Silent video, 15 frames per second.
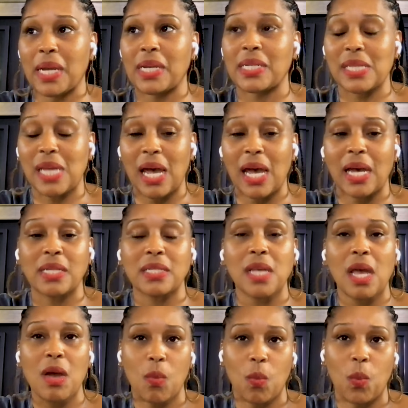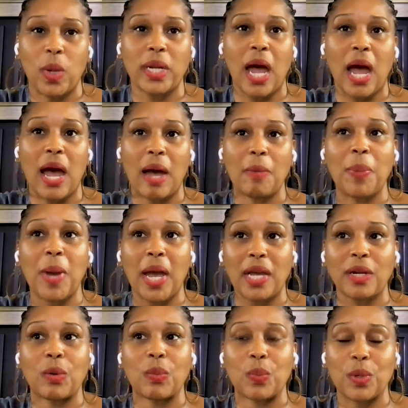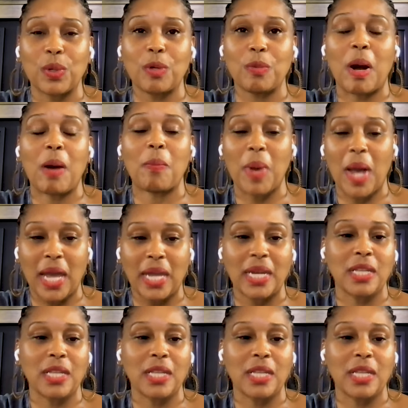in my designs, when I paint a room, I'm mm-hmm.